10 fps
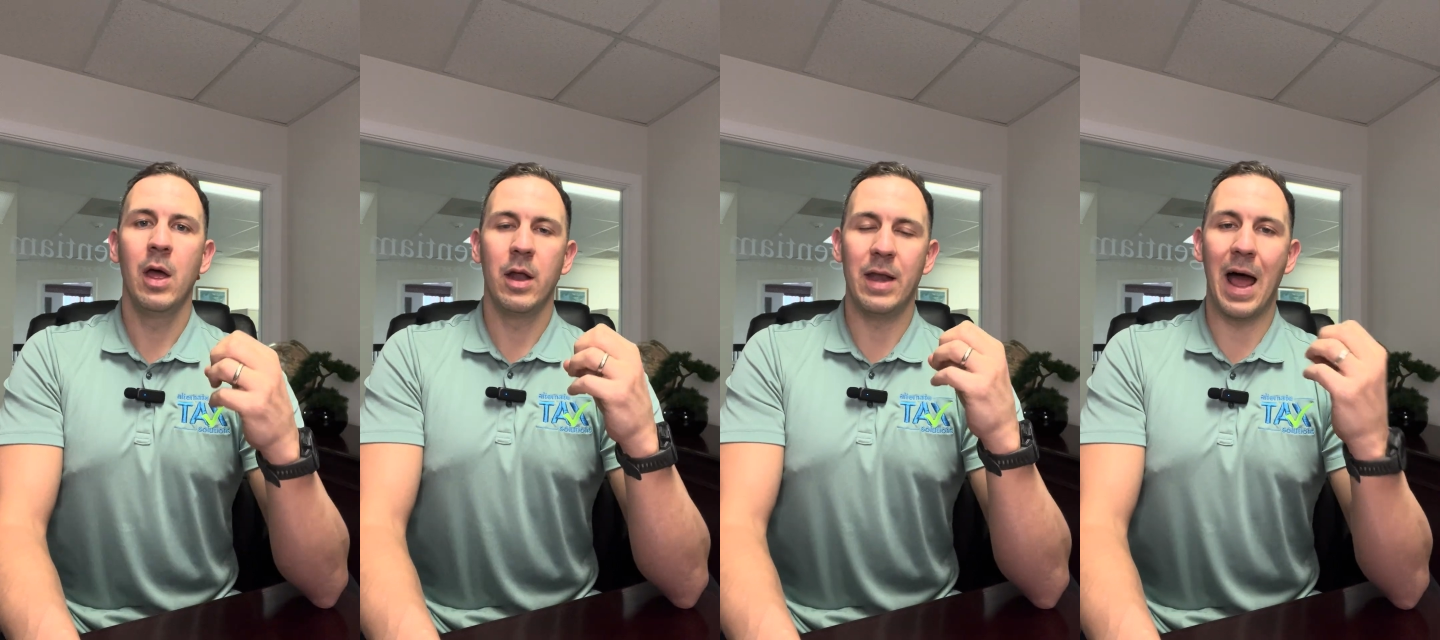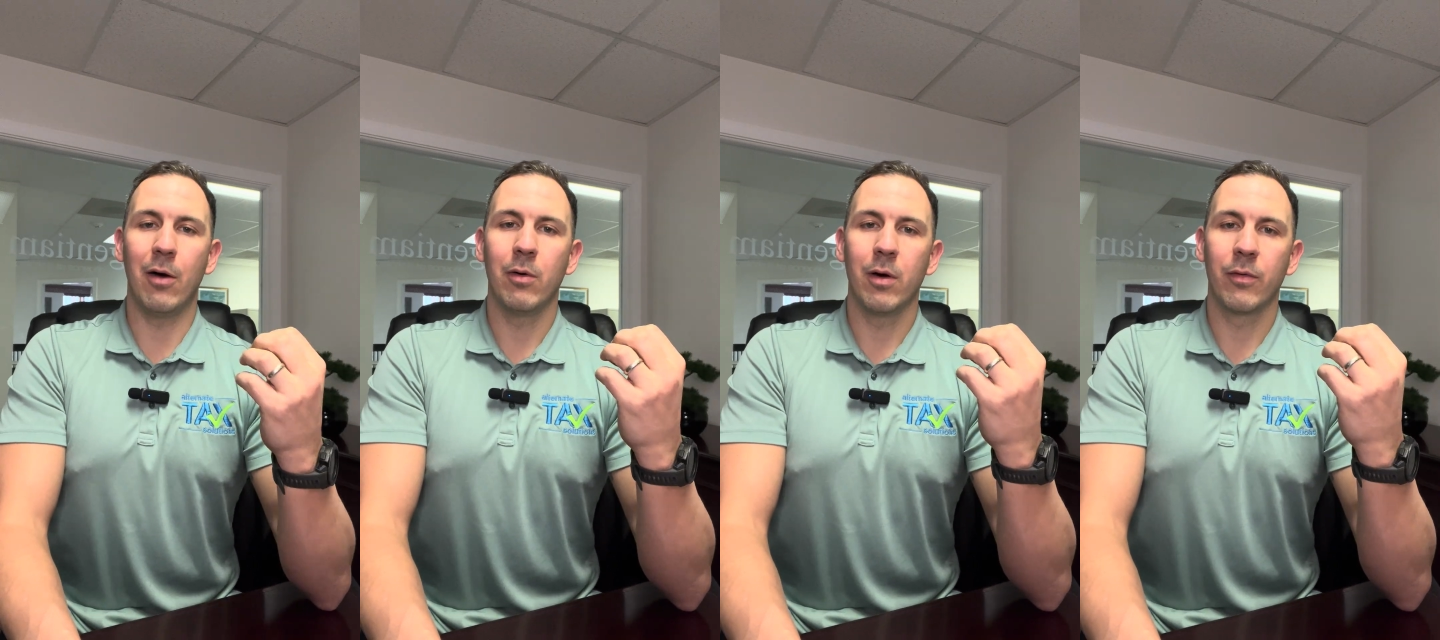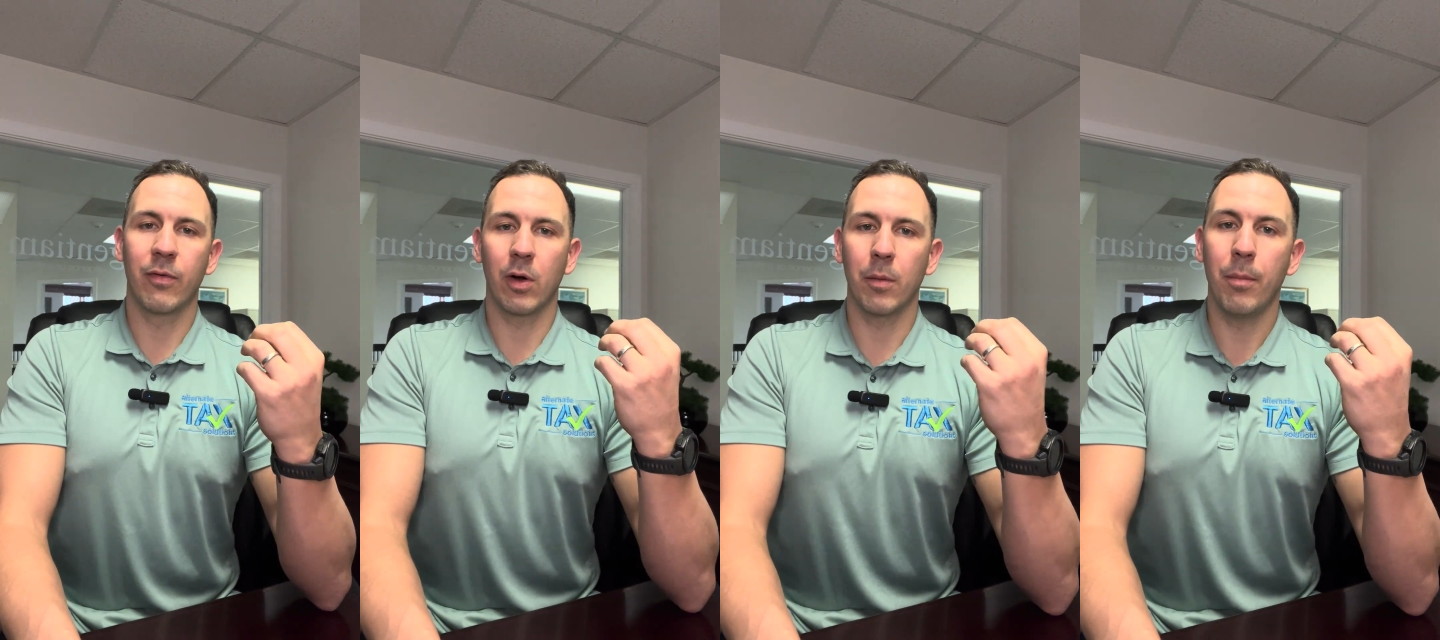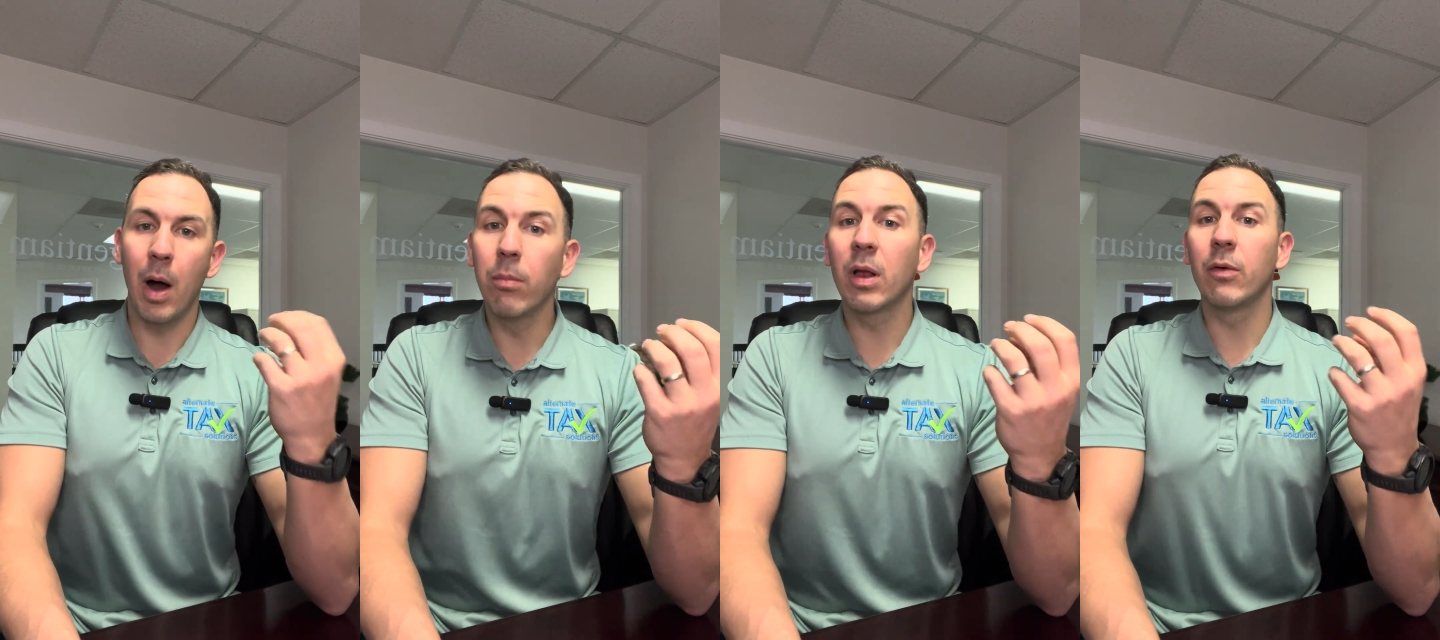Now, for
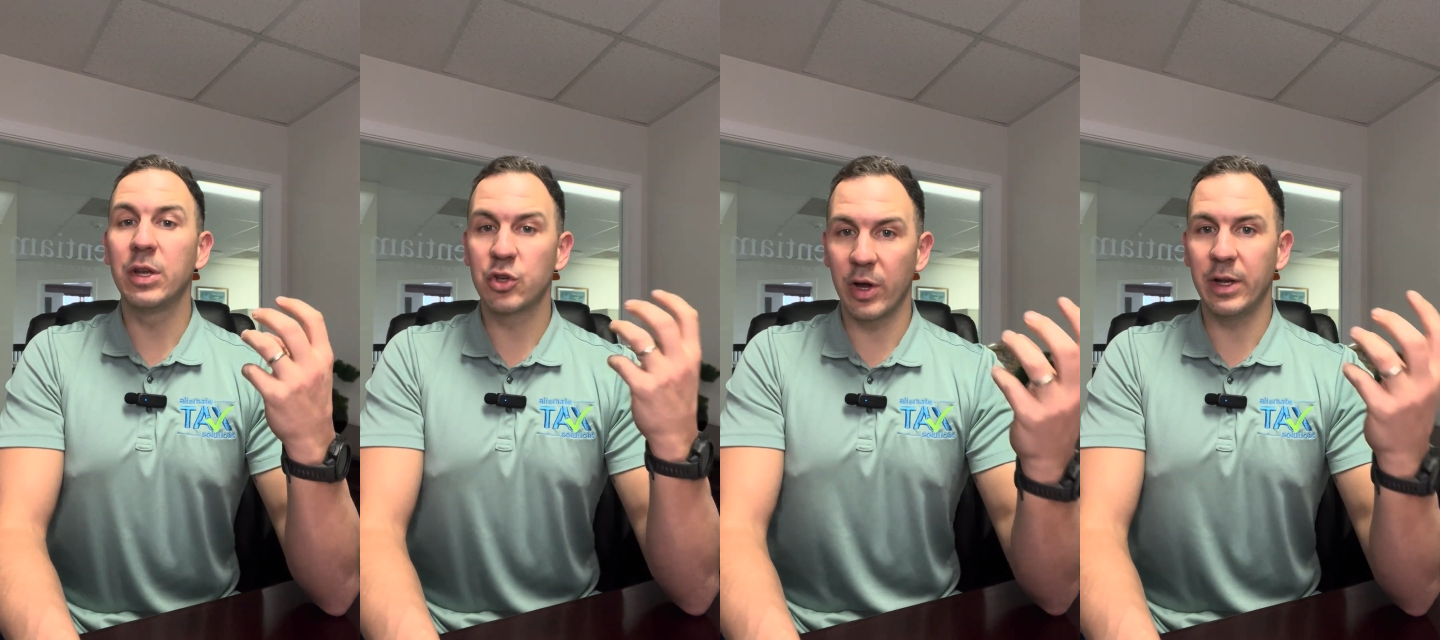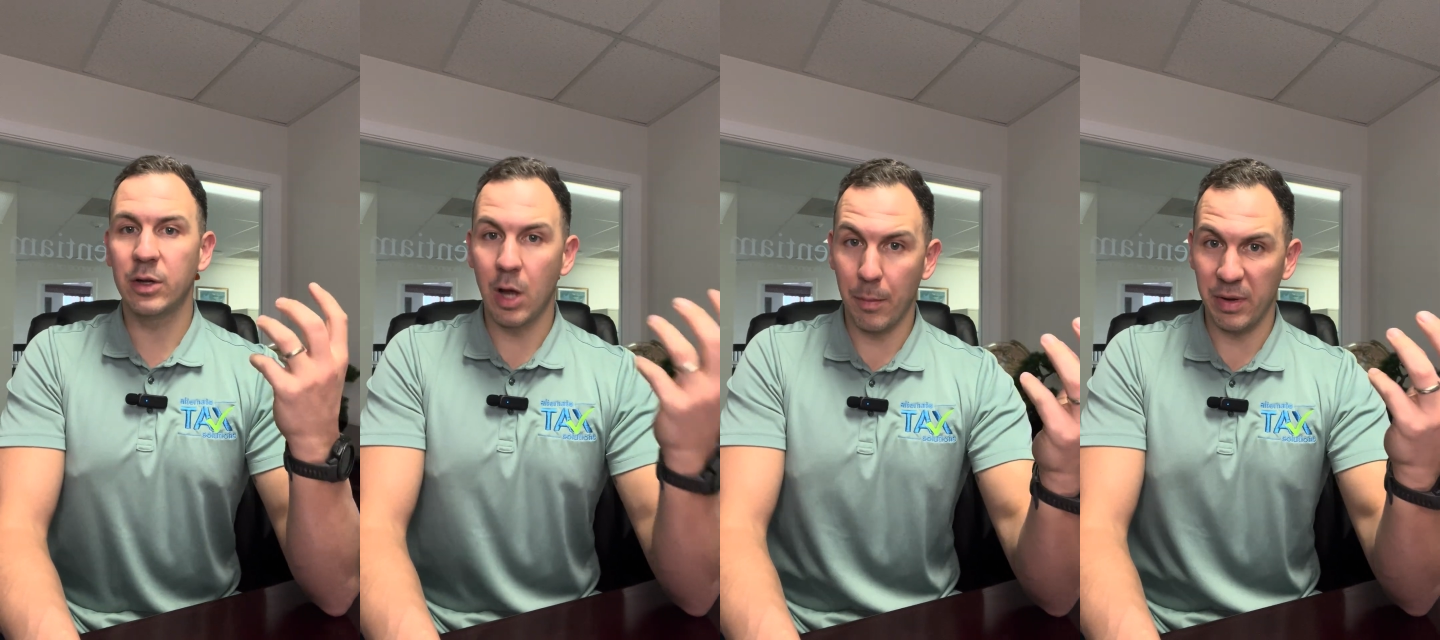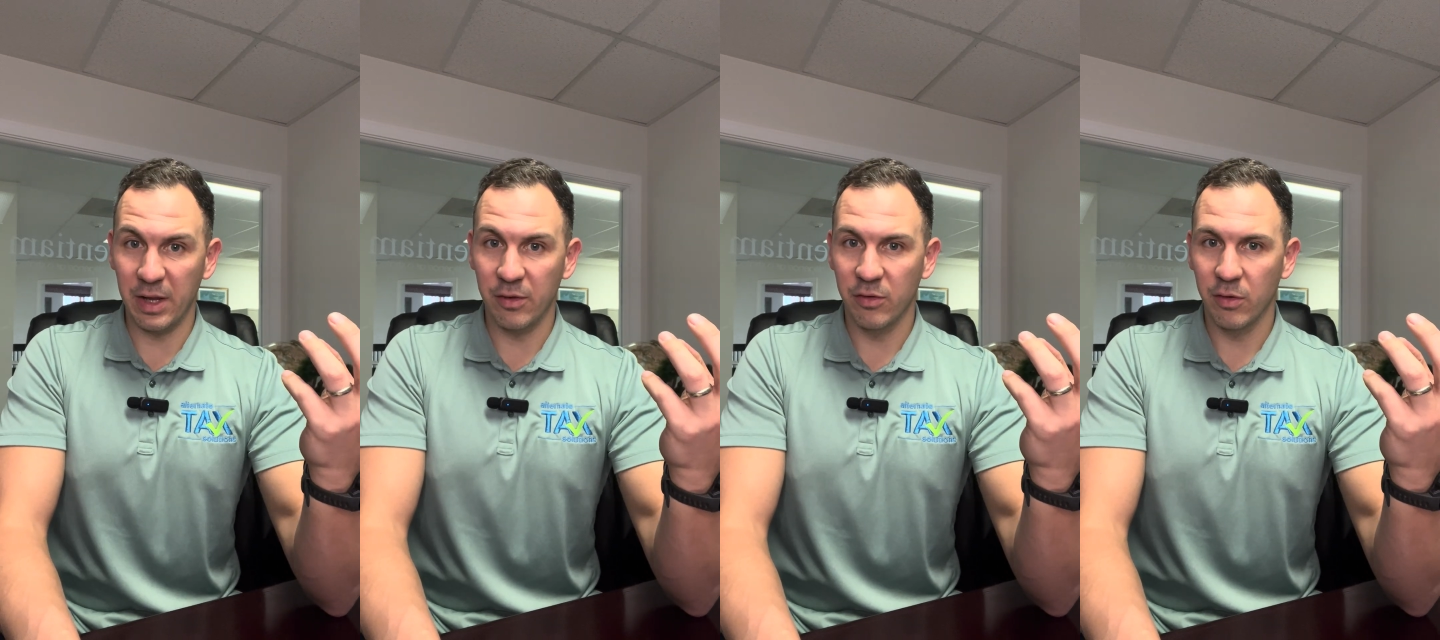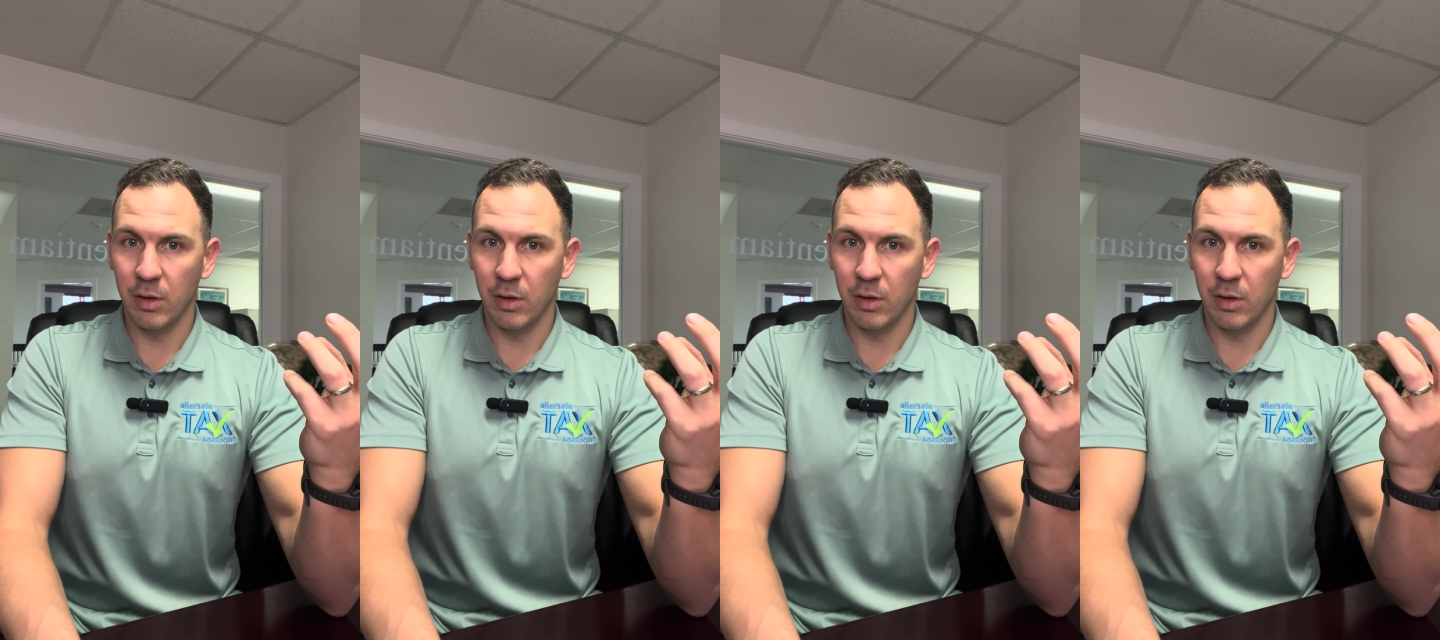publicly traded companies,